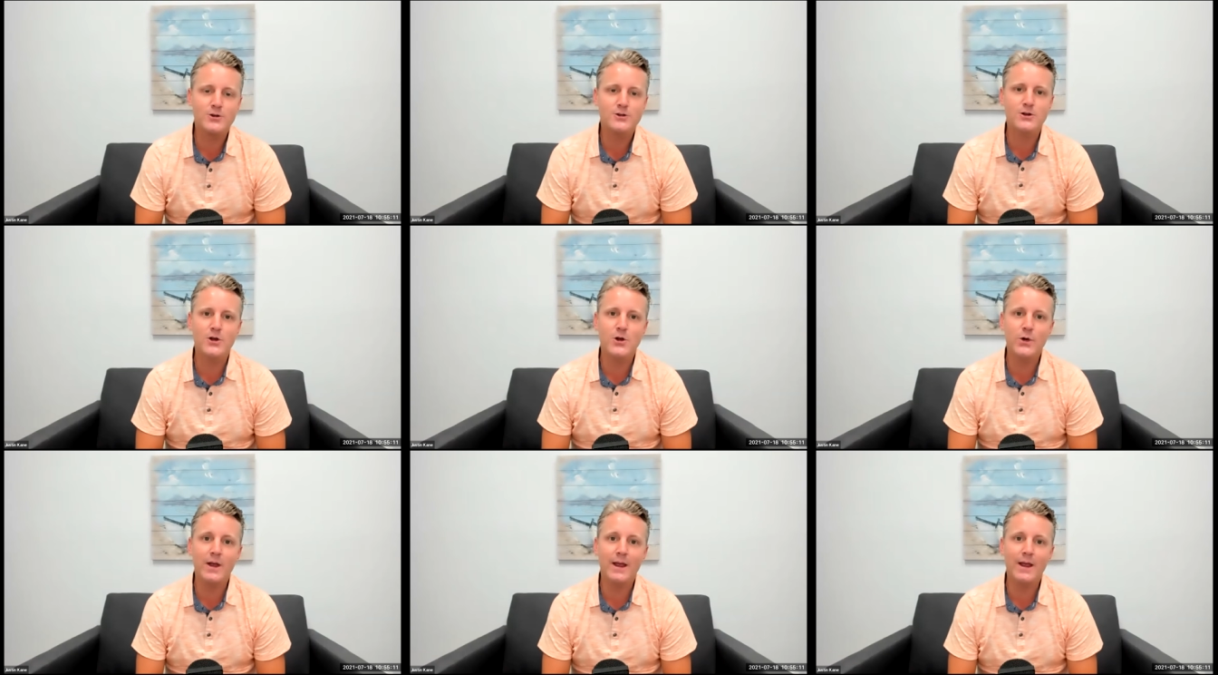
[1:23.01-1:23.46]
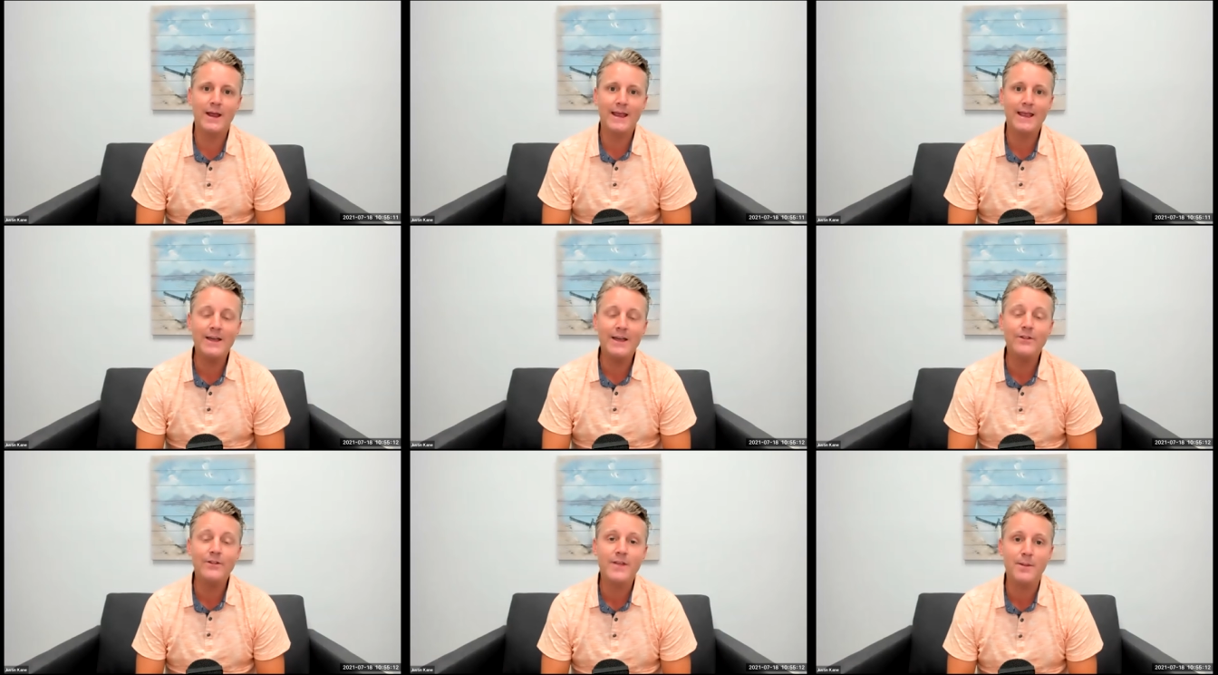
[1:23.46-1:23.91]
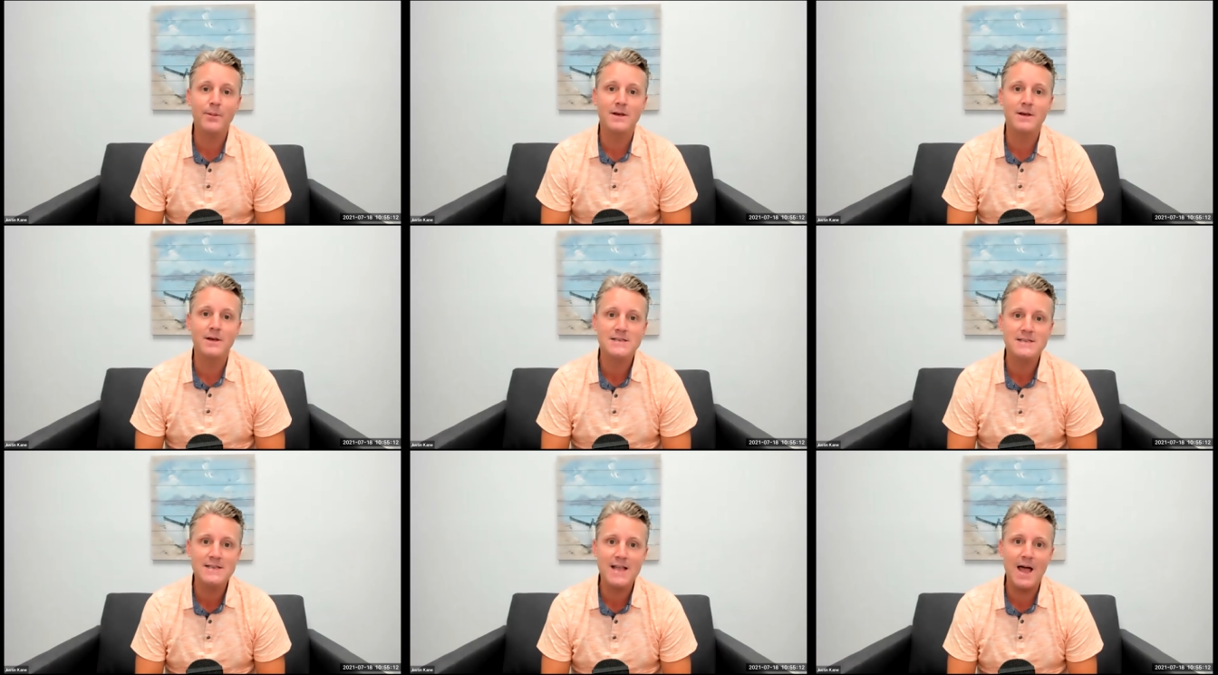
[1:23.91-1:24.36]
So you can give them a
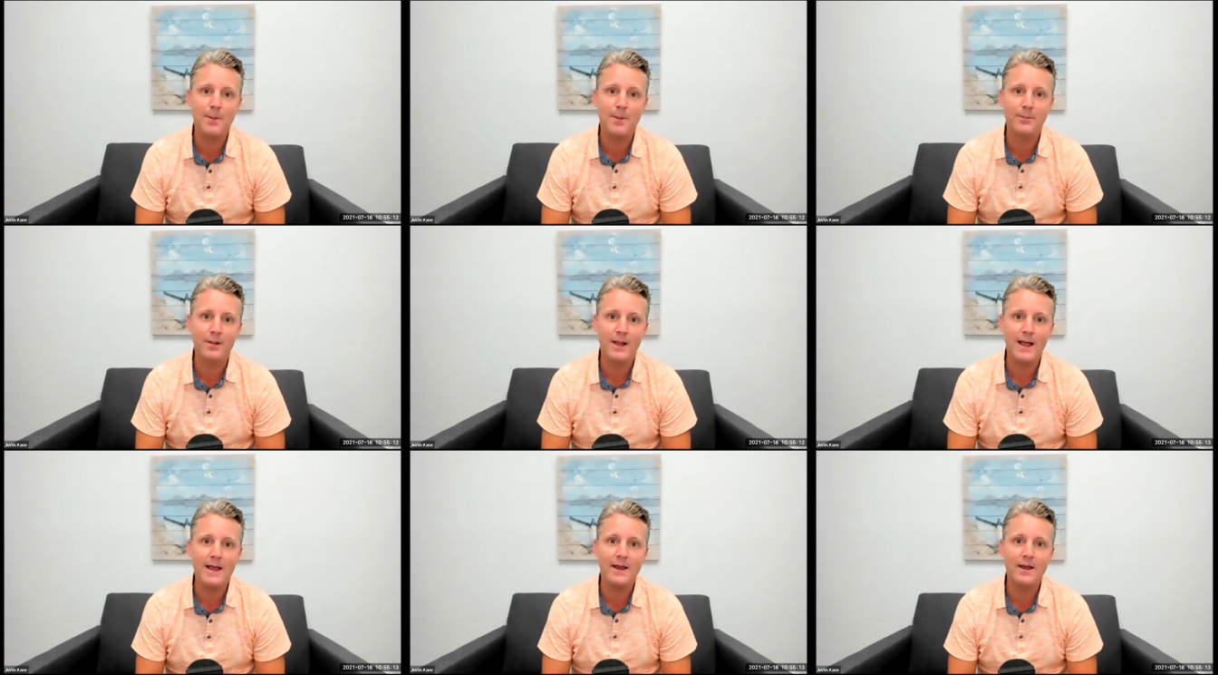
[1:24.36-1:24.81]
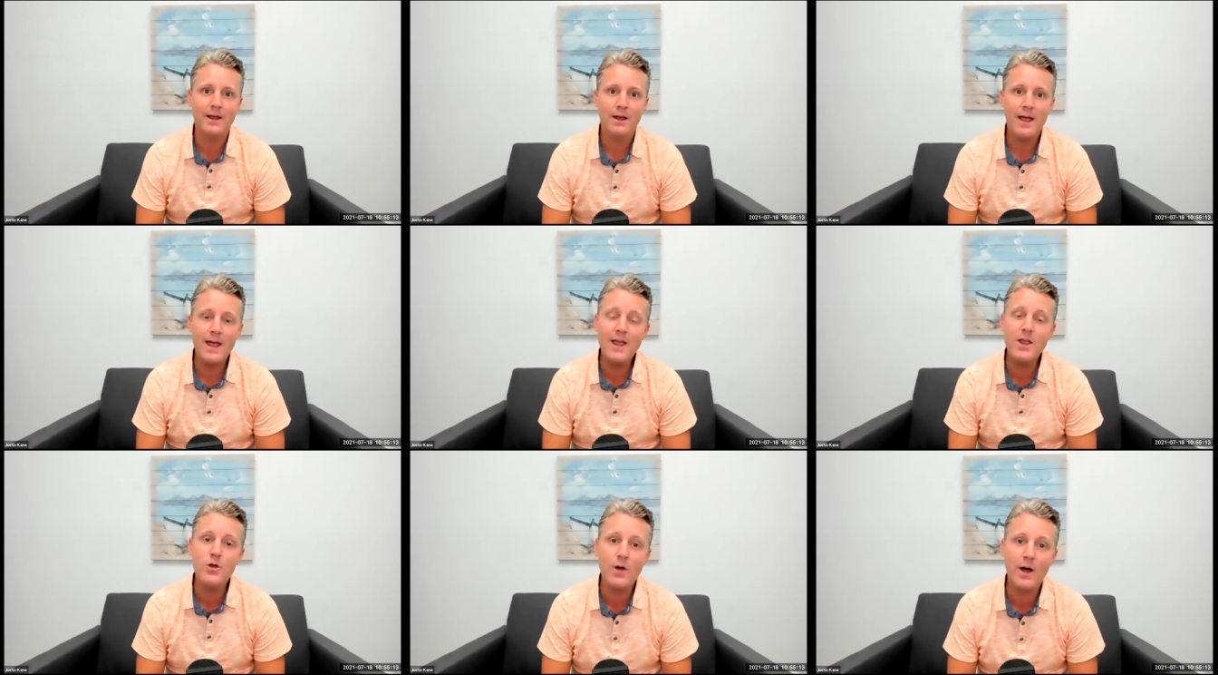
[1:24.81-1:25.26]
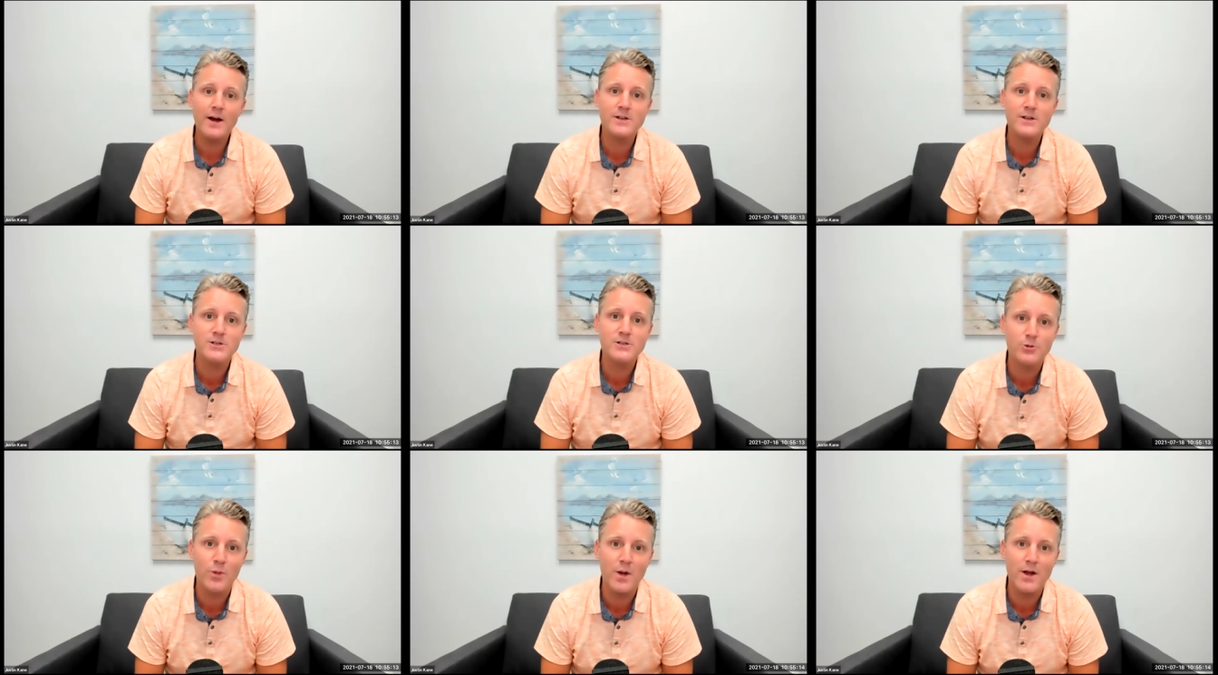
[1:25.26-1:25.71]
step like, hey, you got to
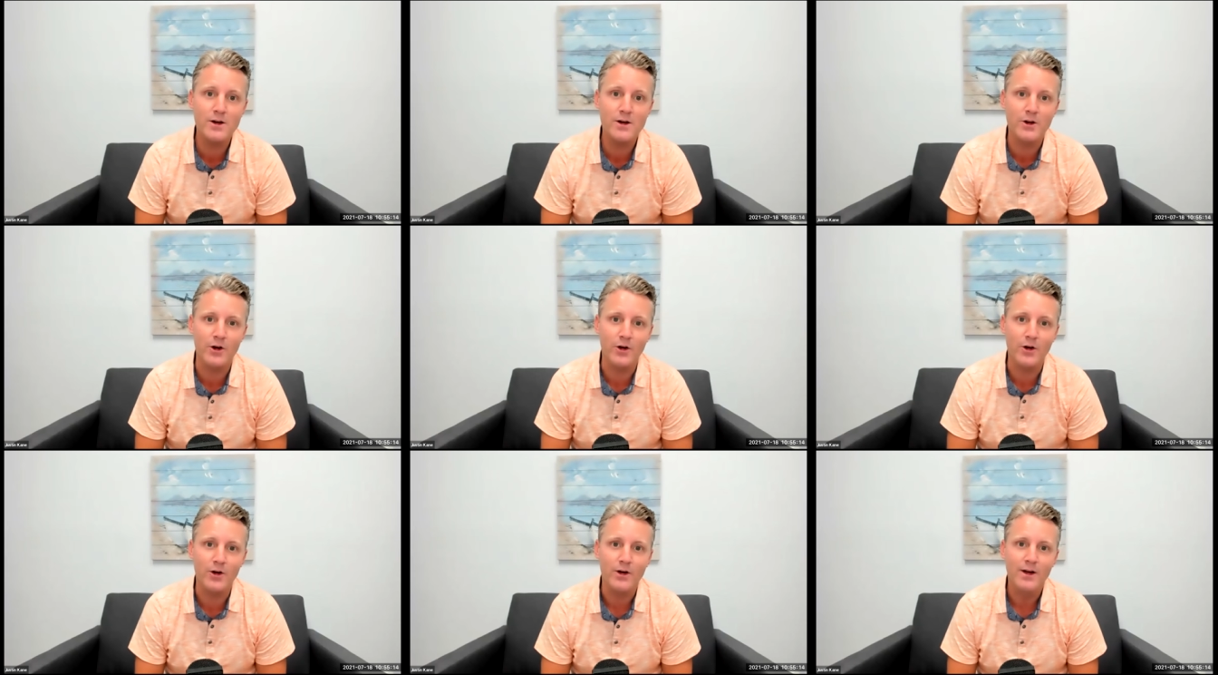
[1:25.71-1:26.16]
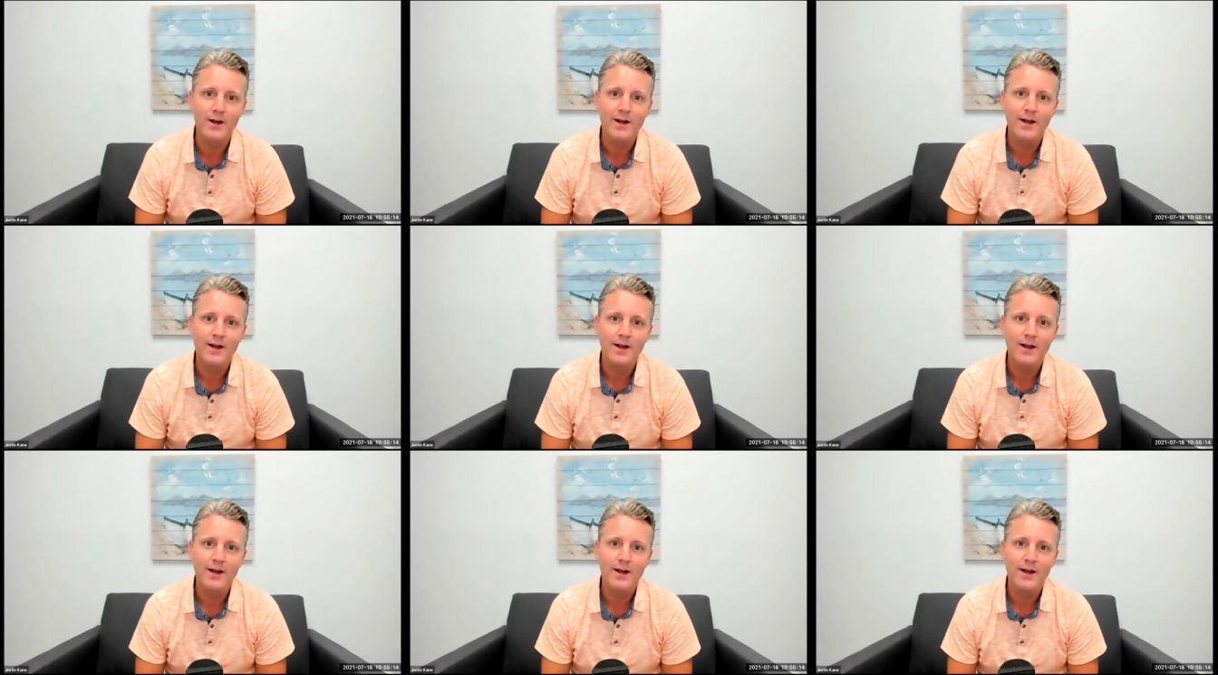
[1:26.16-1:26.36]
surrender.